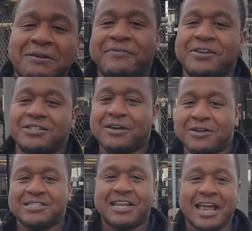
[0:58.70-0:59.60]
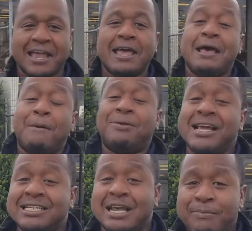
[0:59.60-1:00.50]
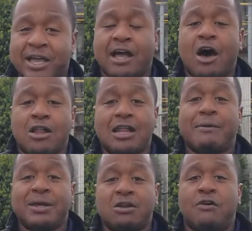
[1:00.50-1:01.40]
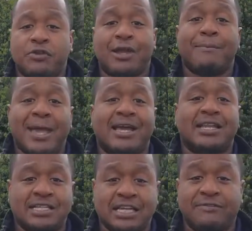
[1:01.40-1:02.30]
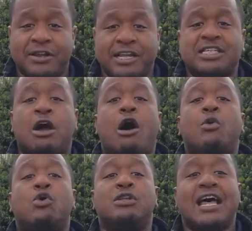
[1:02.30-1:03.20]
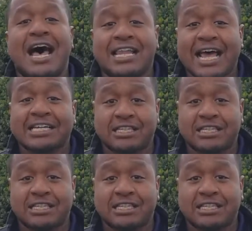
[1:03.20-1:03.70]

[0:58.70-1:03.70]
the features on this thing. Please give me a call and let me know if you can make it this evening. This car will not last